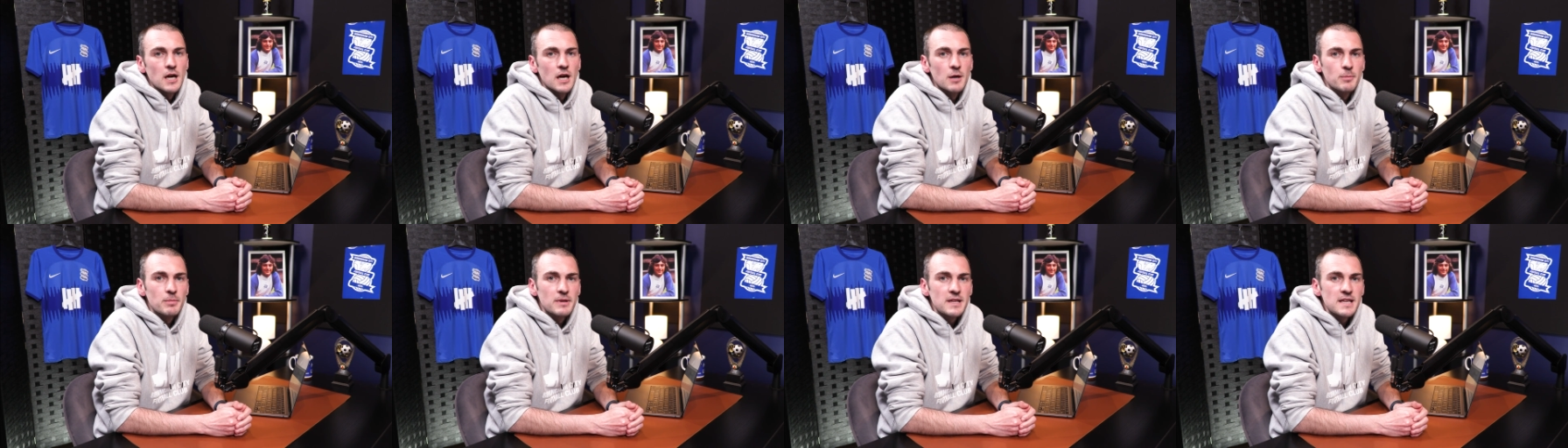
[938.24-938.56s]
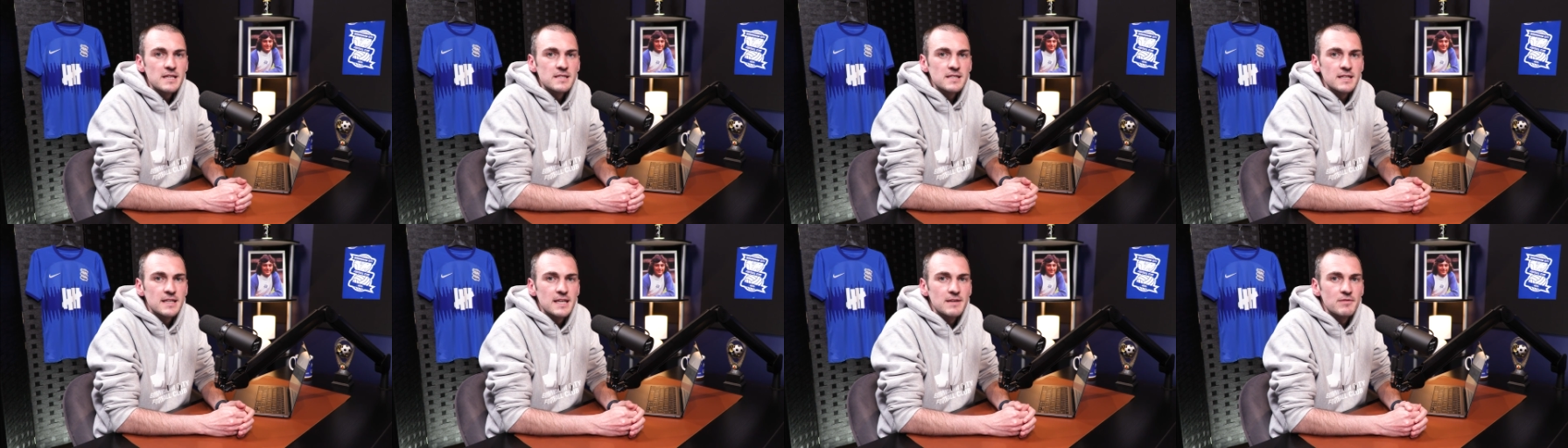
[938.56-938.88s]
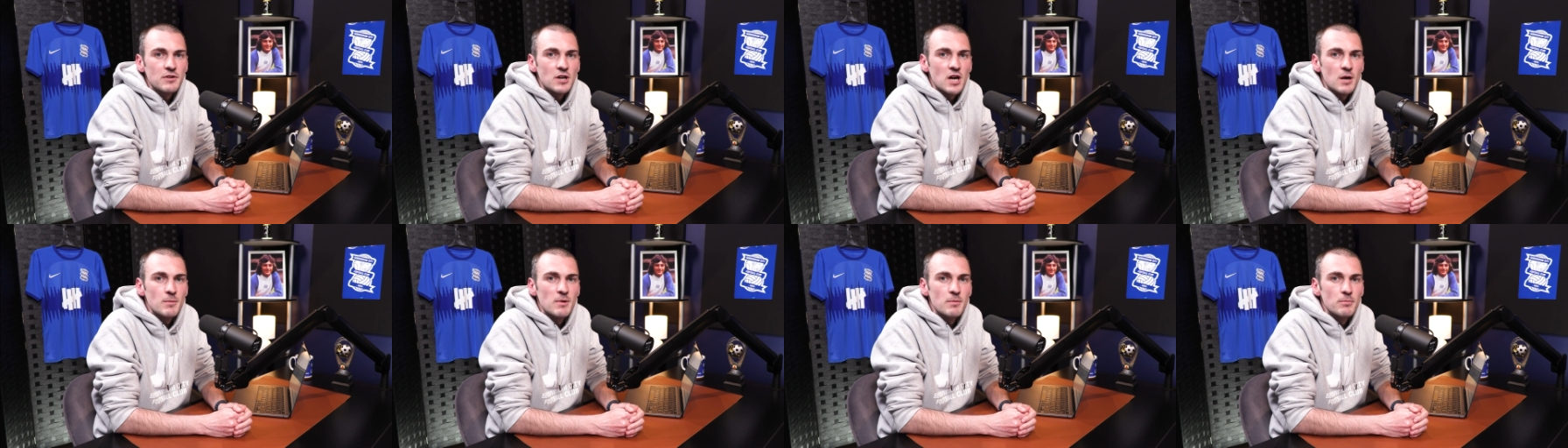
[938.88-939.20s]
Please
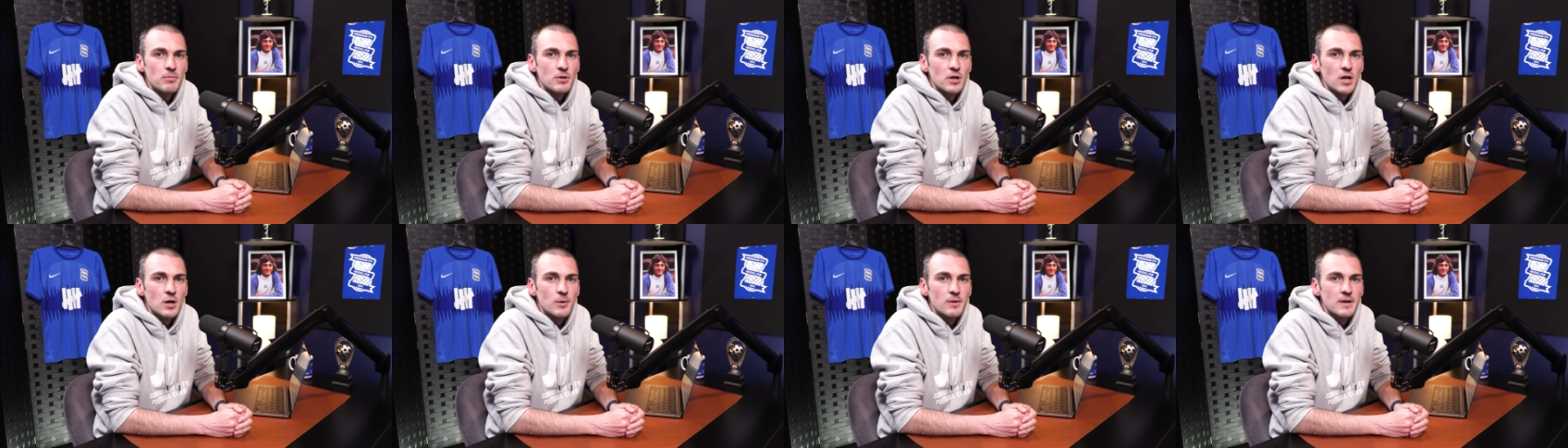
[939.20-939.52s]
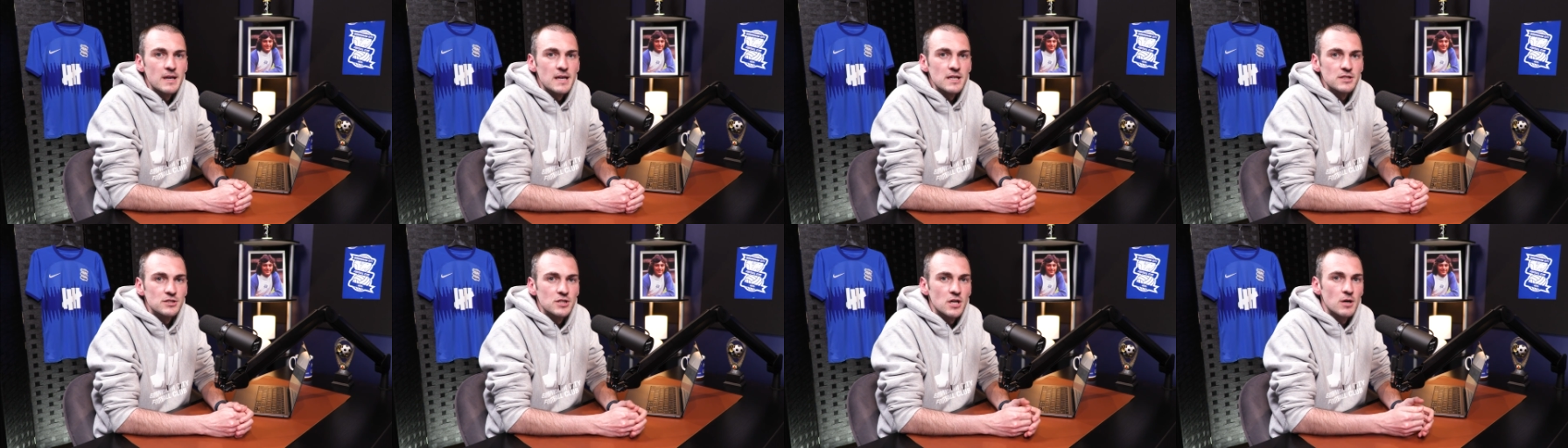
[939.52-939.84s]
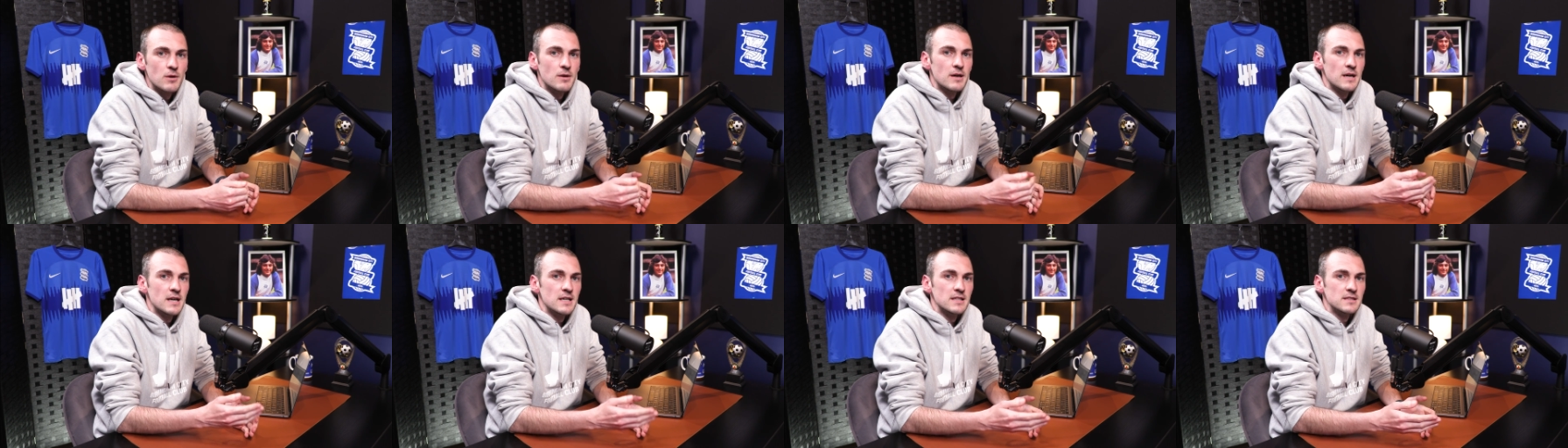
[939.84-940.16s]
leave a comment below and let us
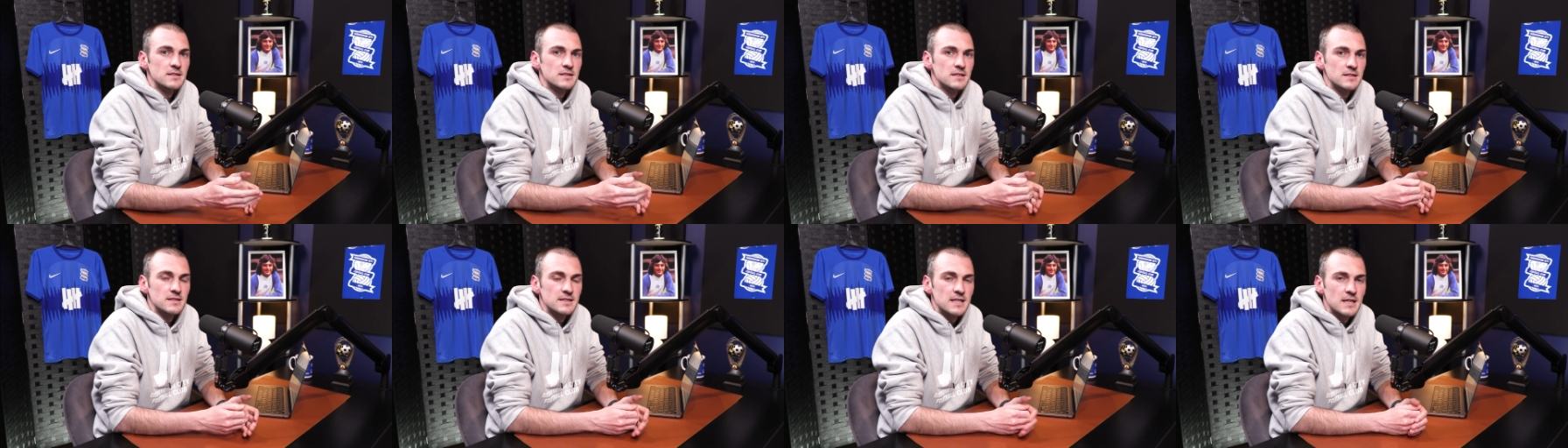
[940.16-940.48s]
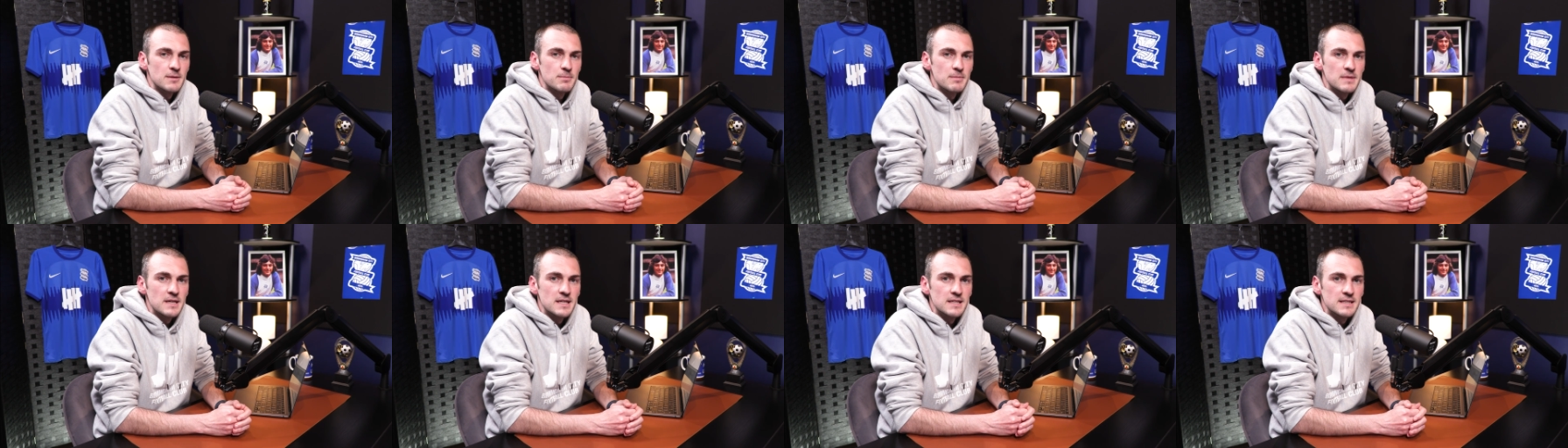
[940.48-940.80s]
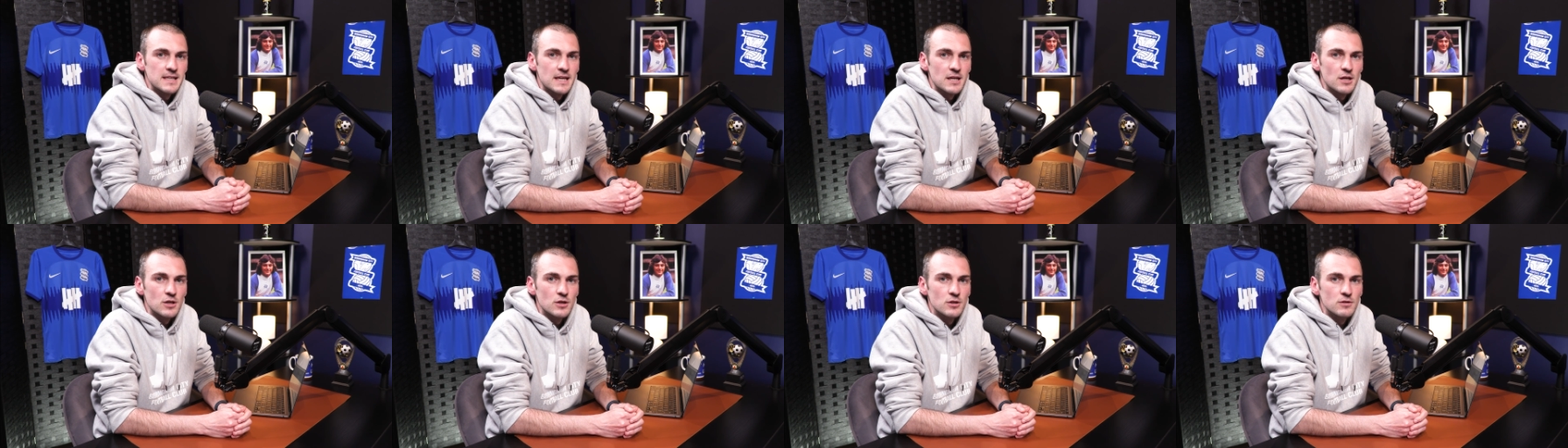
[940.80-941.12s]
know. As I said, me and
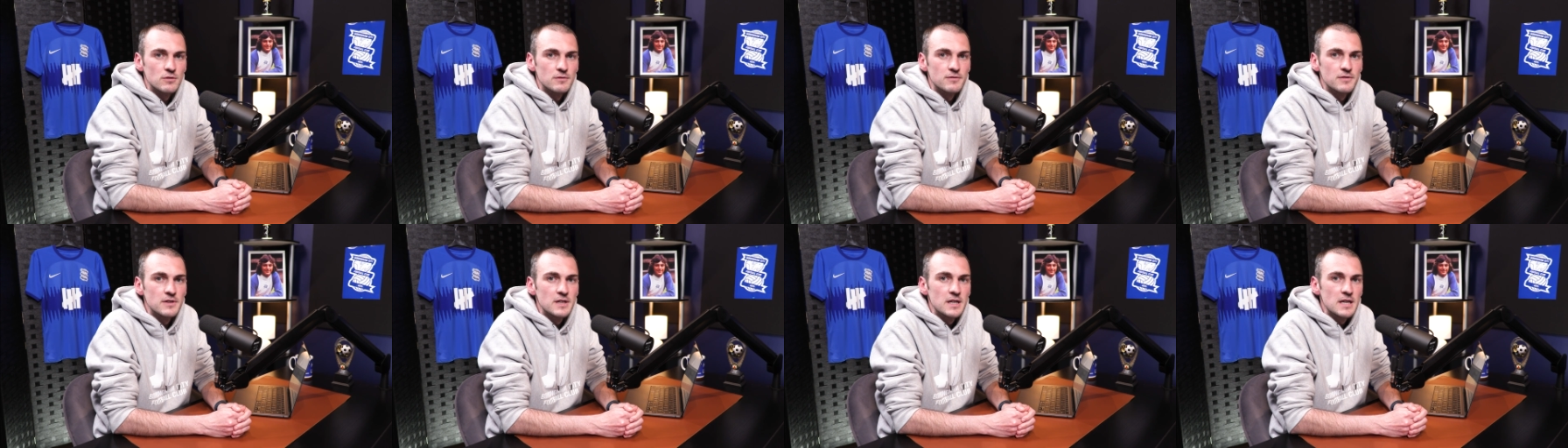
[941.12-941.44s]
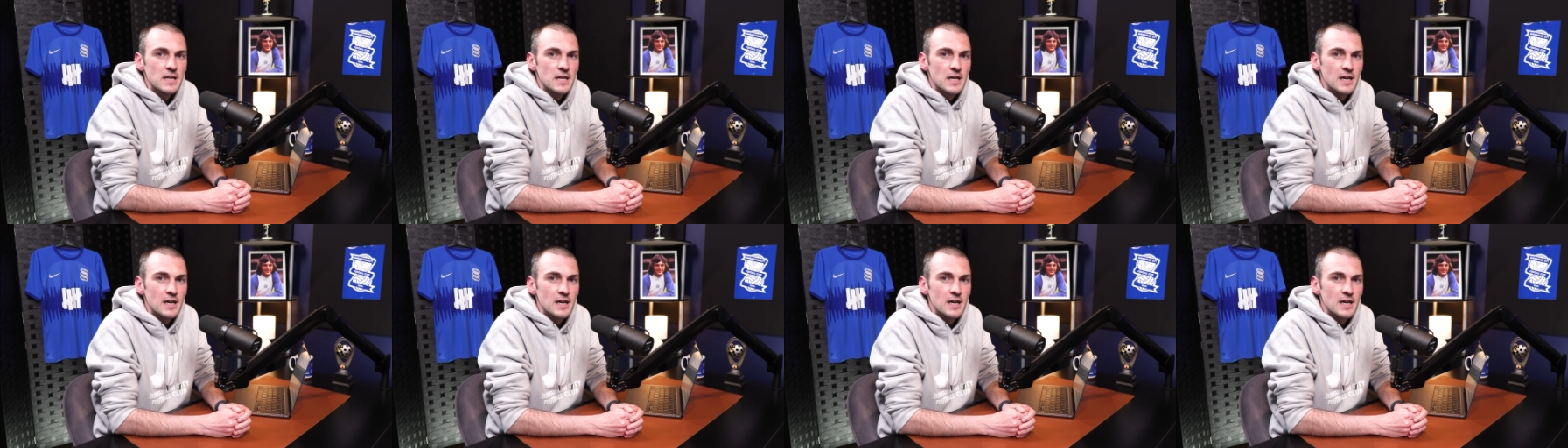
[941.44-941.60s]
Dad love